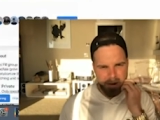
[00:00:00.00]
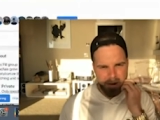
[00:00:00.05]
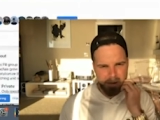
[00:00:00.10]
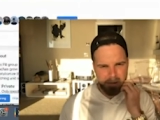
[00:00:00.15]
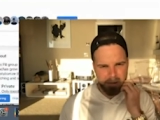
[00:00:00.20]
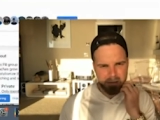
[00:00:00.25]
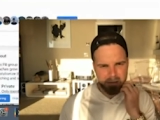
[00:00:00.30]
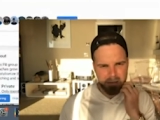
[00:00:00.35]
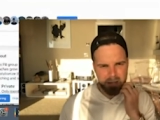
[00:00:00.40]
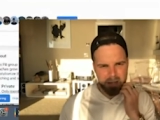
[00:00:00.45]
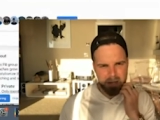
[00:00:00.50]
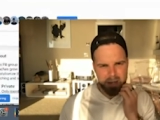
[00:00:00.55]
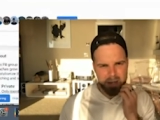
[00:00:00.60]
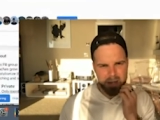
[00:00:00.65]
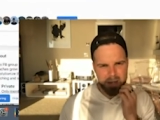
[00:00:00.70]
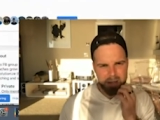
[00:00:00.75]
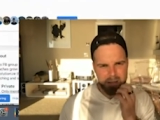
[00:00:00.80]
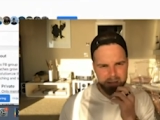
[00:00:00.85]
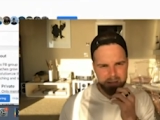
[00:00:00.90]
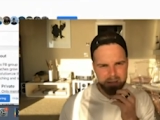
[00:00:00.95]
All
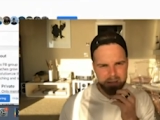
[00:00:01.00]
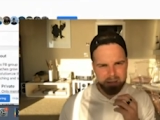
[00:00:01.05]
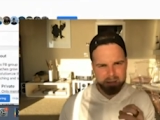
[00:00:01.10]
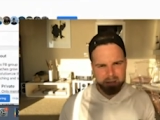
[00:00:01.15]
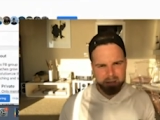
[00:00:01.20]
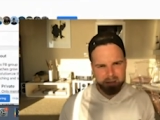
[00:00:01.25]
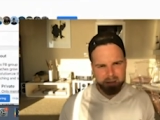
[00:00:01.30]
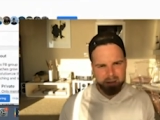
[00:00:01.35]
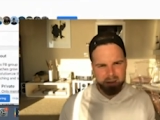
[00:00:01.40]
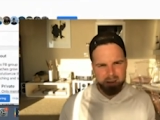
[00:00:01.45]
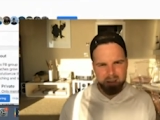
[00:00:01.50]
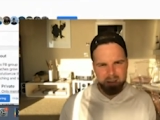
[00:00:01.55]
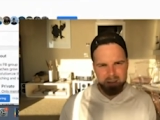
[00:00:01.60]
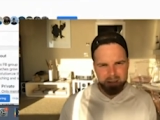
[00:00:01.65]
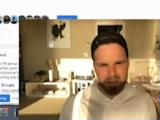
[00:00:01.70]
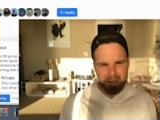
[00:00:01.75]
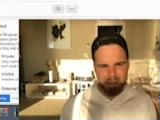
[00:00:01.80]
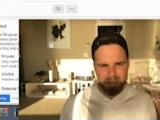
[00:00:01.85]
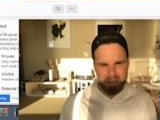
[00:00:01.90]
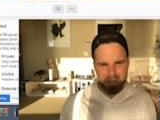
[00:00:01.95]
right.
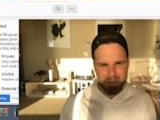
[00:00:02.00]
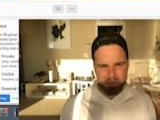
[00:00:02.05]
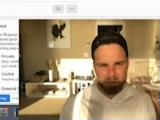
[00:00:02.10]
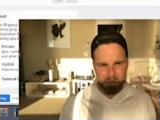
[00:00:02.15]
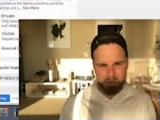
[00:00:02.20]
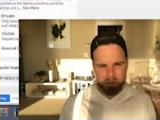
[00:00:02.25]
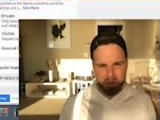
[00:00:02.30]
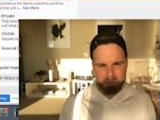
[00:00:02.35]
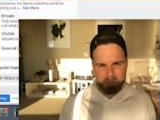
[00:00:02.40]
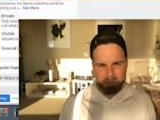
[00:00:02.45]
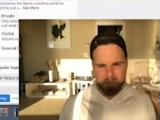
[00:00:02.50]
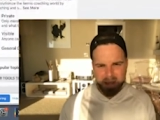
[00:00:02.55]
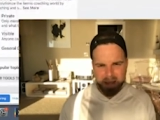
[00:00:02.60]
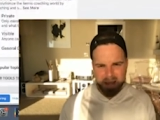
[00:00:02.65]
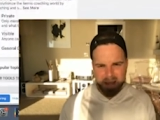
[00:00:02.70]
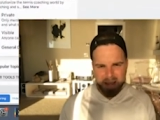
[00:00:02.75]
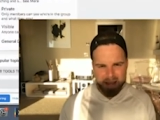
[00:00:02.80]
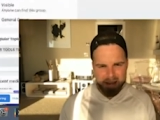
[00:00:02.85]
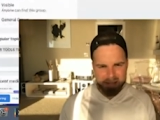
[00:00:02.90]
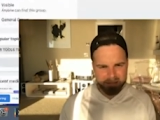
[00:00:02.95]
Casper, my
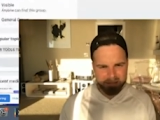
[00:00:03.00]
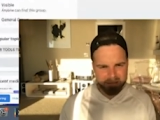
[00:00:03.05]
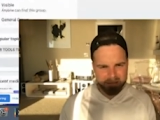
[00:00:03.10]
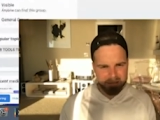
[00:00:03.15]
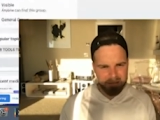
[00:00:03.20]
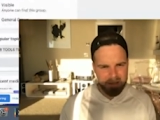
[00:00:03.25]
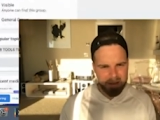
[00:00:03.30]
man.